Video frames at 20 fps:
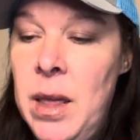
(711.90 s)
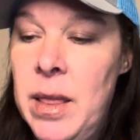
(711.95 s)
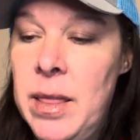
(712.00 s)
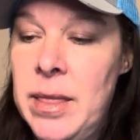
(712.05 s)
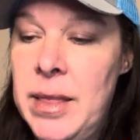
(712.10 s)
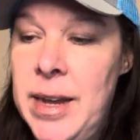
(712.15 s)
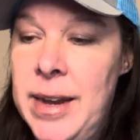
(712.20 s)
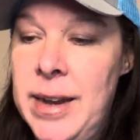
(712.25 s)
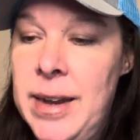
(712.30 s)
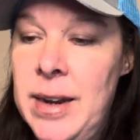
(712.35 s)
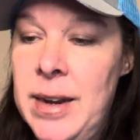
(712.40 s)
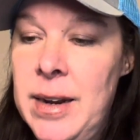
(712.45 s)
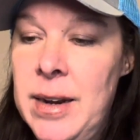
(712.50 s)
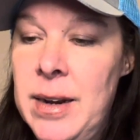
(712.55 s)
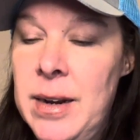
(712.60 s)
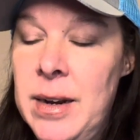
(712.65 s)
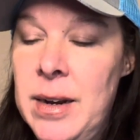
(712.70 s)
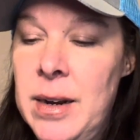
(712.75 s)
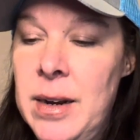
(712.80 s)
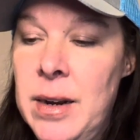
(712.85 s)
that,
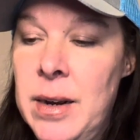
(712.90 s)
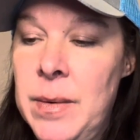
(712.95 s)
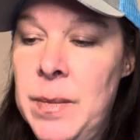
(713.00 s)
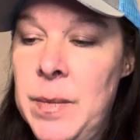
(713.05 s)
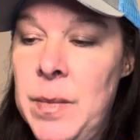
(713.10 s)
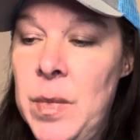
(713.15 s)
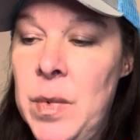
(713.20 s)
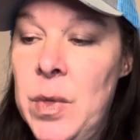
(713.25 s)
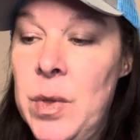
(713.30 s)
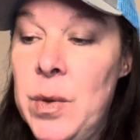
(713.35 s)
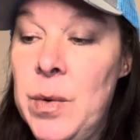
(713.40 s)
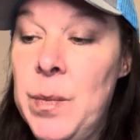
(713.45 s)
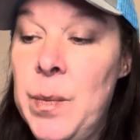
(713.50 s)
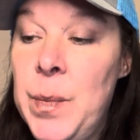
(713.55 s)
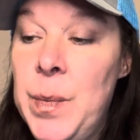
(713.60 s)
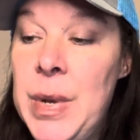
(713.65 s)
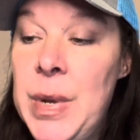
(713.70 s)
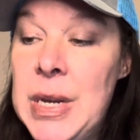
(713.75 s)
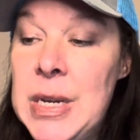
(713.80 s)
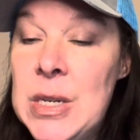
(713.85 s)
um, the
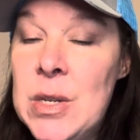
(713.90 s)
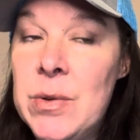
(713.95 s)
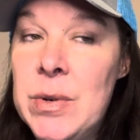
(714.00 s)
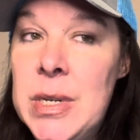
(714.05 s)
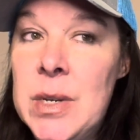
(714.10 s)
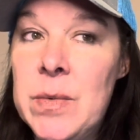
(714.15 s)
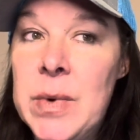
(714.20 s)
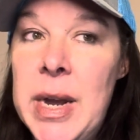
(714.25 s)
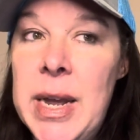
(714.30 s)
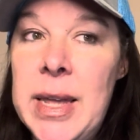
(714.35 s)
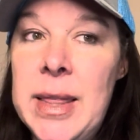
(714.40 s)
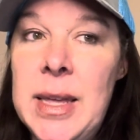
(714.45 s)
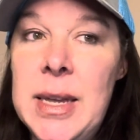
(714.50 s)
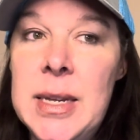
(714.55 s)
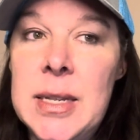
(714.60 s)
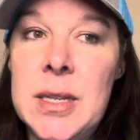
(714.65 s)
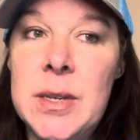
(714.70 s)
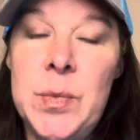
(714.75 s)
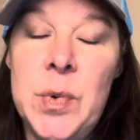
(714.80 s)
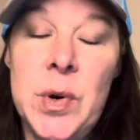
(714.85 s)
biggest reason why I think
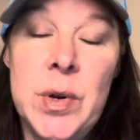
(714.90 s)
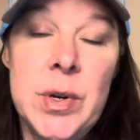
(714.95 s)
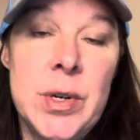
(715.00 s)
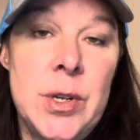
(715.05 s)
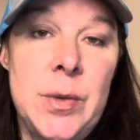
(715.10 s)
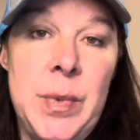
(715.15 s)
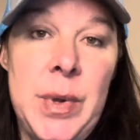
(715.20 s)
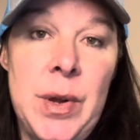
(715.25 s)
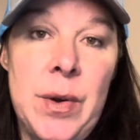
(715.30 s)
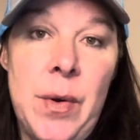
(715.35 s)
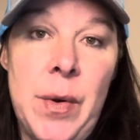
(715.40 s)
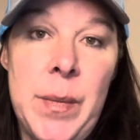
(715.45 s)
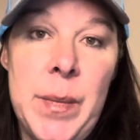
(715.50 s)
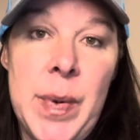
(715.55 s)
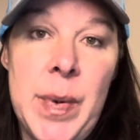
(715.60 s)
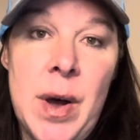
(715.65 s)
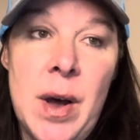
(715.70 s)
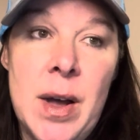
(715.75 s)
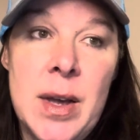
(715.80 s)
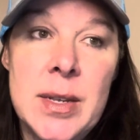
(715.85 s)
it's important to be your own
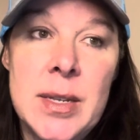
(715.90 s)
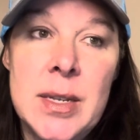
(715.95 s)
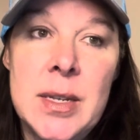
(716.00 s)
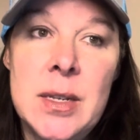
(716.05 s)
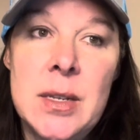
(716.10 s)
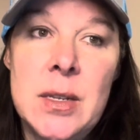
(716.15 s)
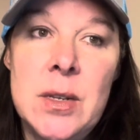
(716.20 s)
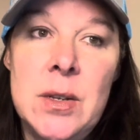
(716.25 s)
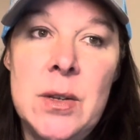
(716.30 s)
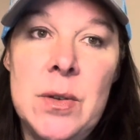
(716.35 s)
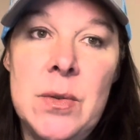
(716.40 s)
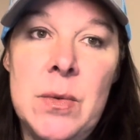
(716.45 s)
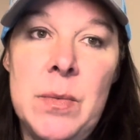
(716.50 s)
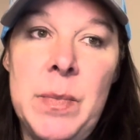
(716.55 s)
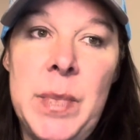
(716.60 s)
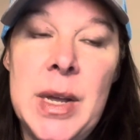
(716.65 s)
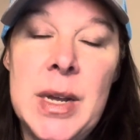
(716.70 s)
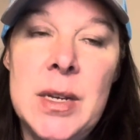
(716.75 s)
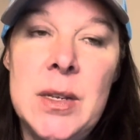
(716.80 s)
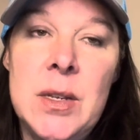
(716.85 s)
boss is to,
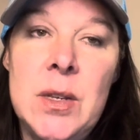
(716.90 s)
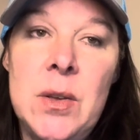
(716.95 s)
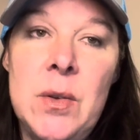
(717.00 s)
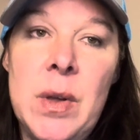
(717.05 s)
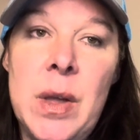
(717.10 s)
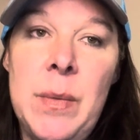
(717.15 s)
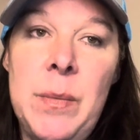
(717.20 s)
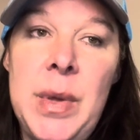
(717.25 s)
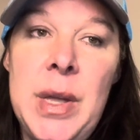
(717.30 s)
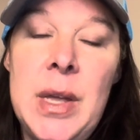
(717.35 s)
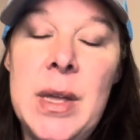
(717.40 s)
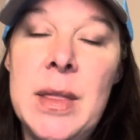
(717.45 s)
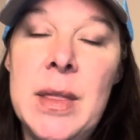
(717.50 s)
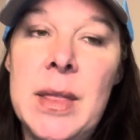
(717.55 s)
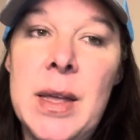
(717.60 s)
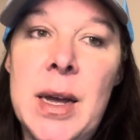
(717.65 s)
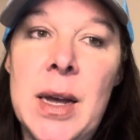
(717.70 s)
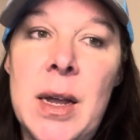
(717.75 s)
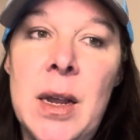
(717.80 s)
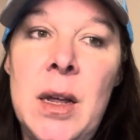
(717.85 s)
because you can be in
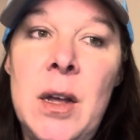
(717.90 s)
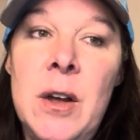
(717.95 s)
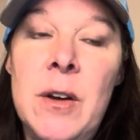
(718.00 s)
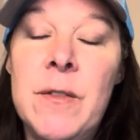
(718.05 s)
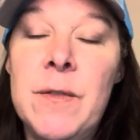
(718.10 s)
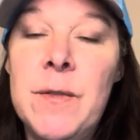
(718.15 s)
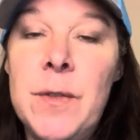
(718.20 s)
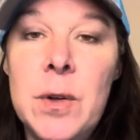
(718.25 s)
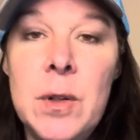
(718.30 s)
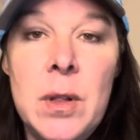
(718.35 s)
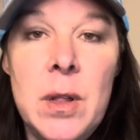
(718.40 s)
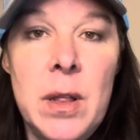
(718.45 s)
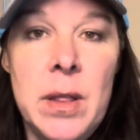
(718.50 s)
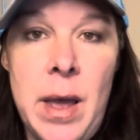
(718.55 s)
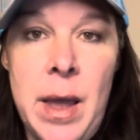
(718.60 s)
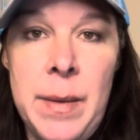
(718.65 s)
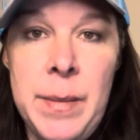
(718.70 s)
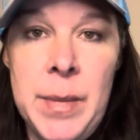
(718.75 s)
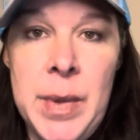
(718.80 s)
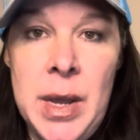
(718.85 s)
that full
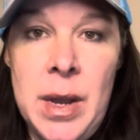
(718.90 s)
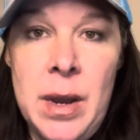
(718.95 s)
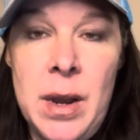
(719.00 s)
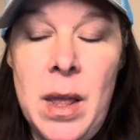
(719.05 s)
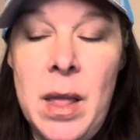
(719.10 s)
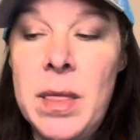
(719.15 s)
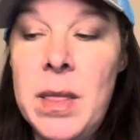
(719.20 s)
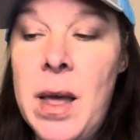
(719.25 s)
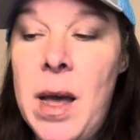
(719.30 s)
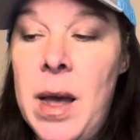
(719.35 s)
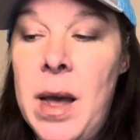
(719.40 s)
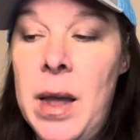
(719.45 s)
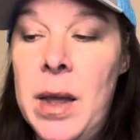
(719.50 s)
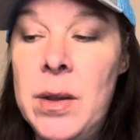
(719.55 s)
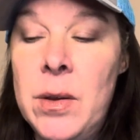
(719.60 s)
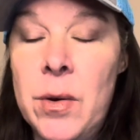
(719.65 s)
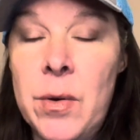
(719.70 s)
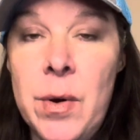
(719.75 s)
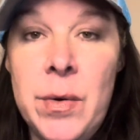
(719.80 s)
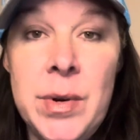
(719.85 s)
alignment and that
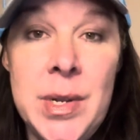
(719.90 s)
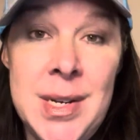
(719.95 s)
and your own